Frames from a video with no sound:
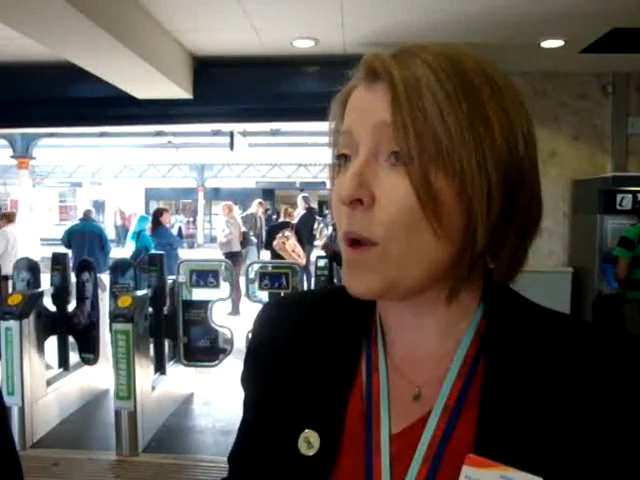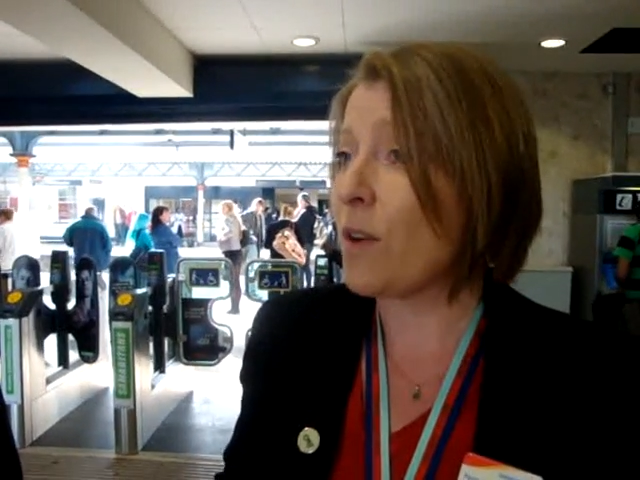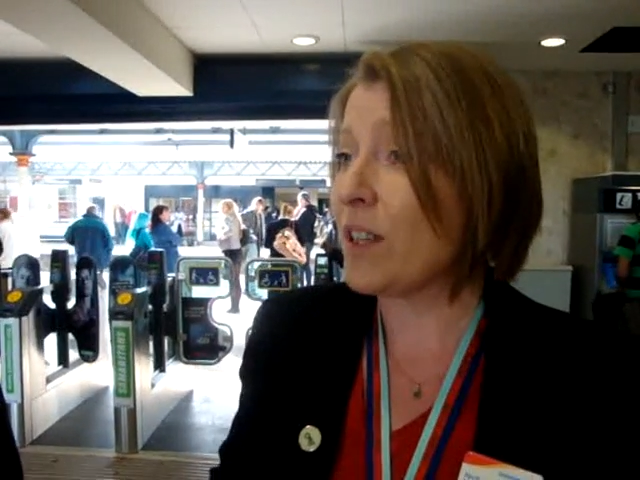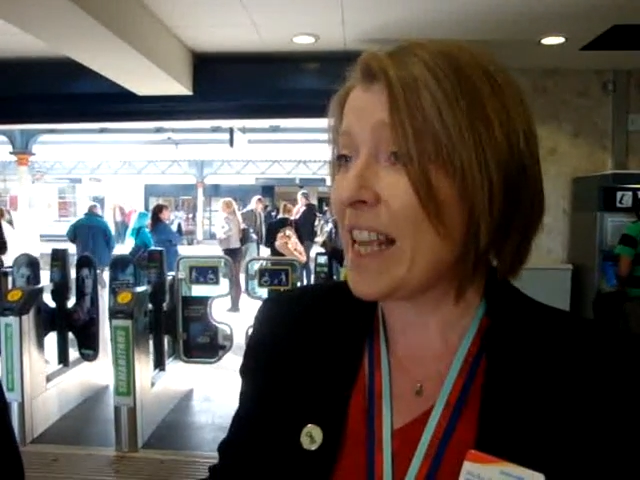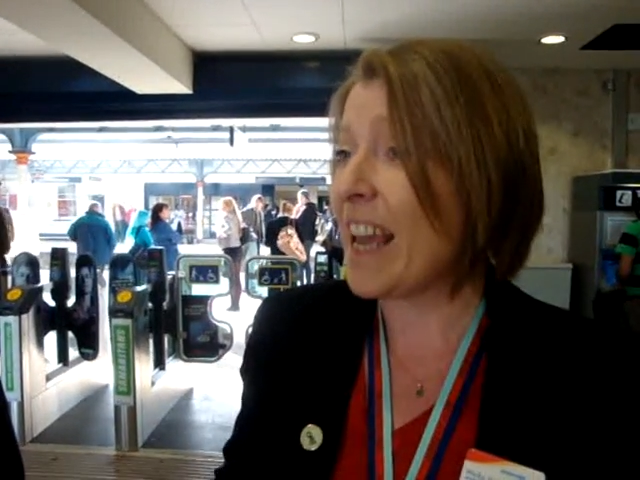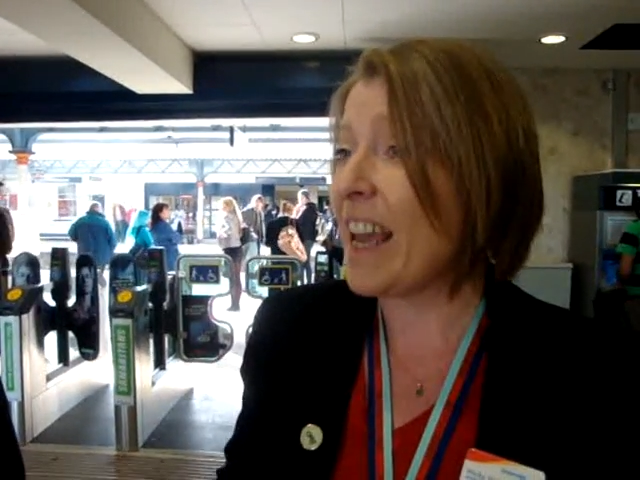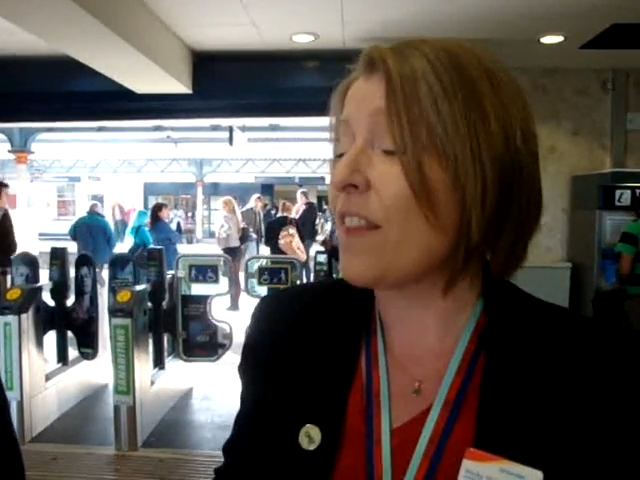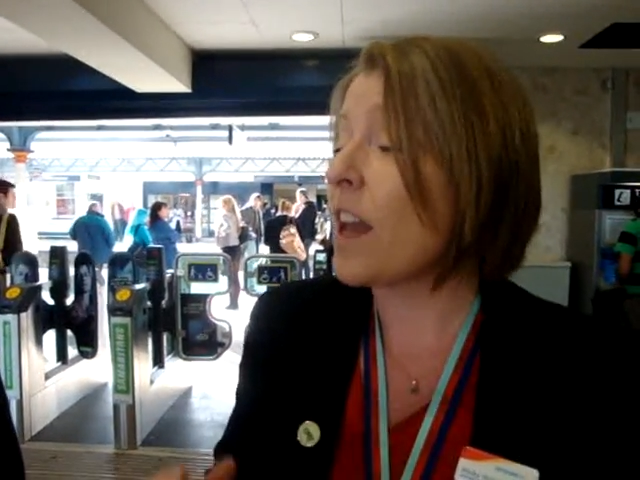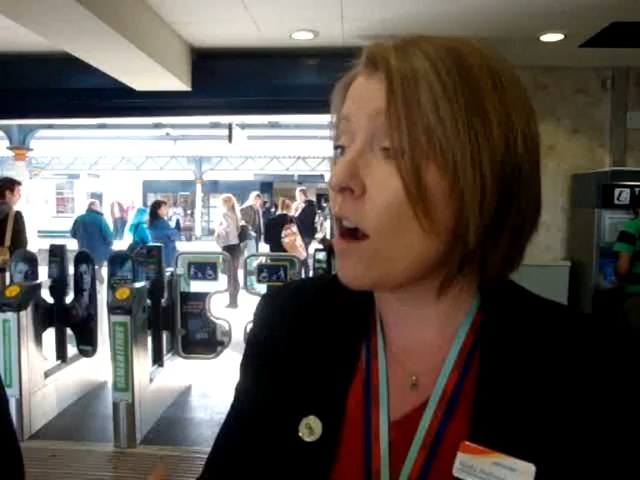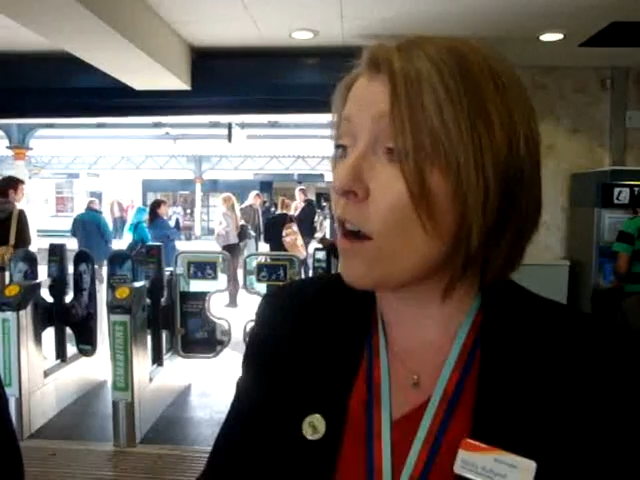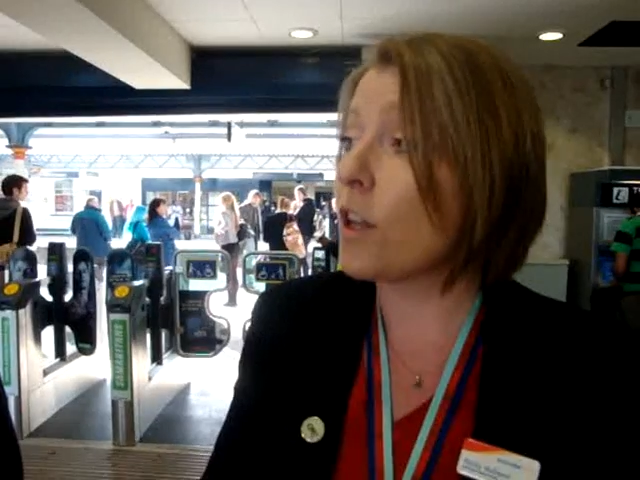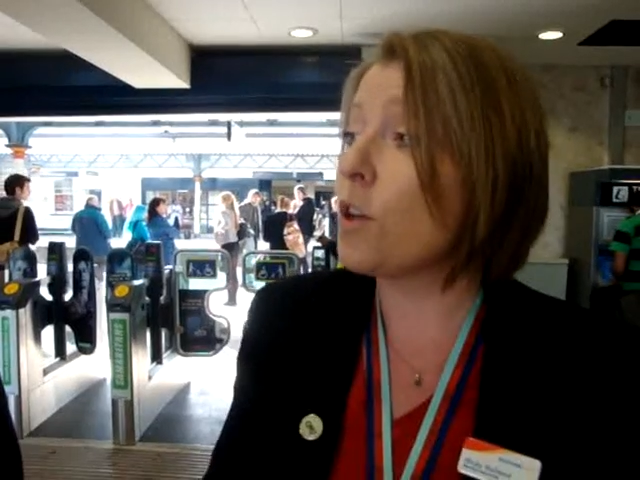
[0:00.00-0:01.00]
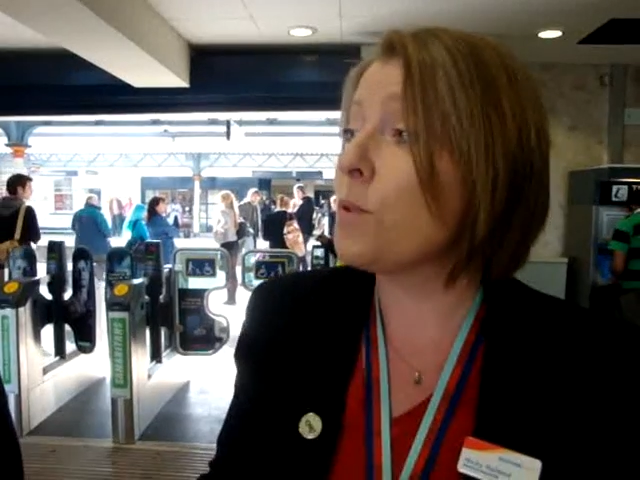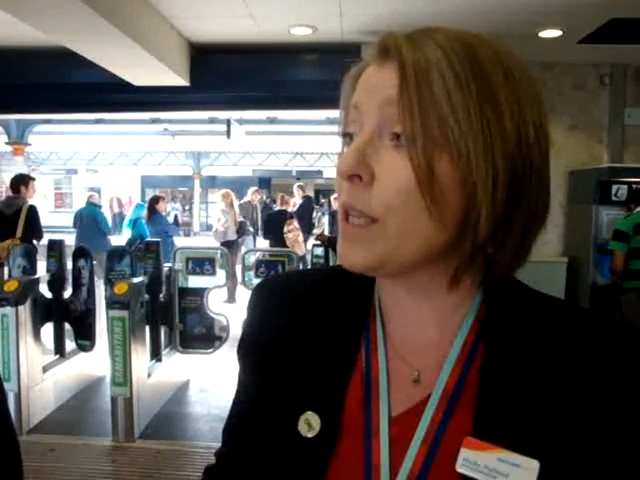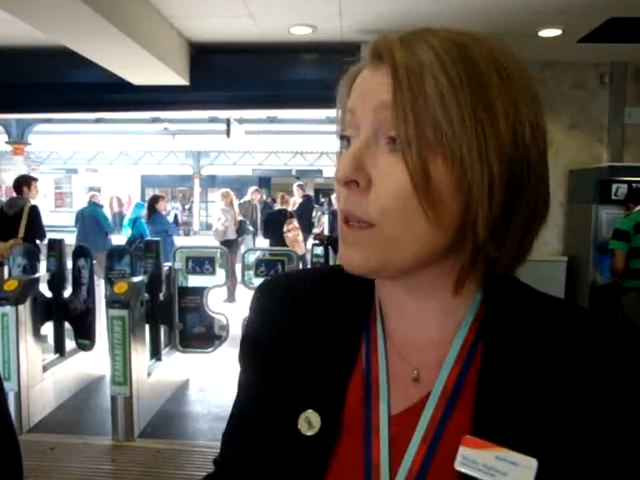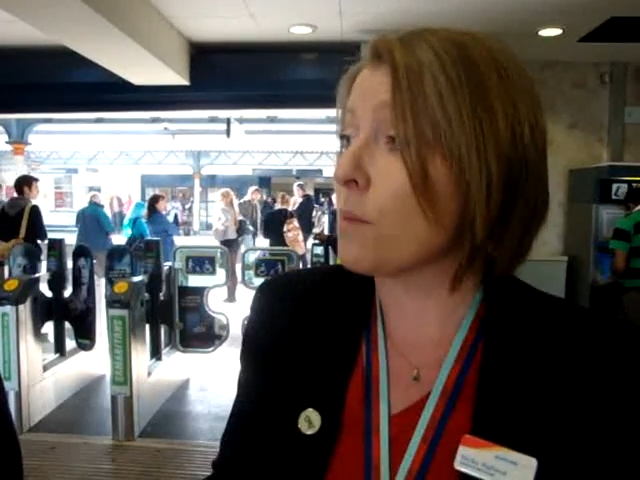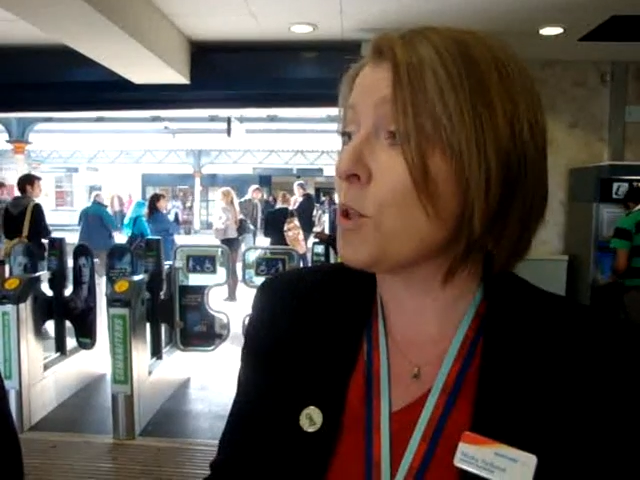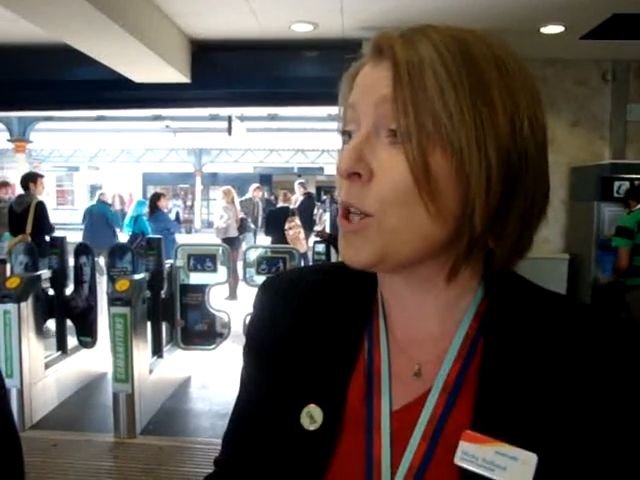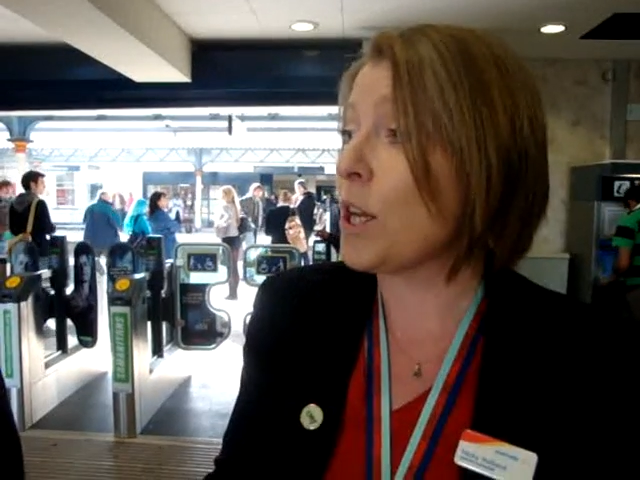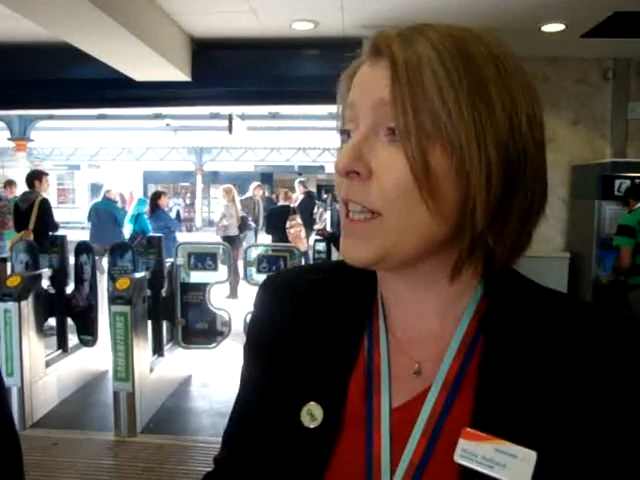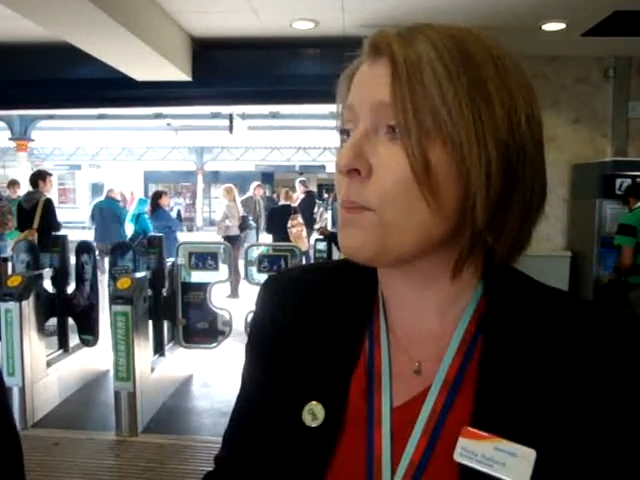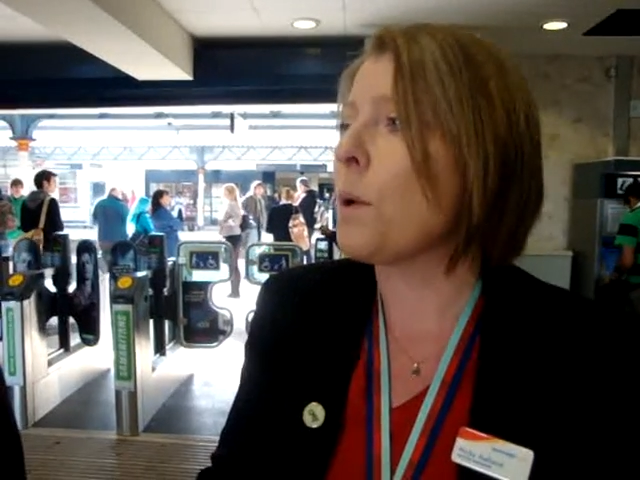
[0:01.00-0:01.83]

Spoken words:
whereas here they are using the machines,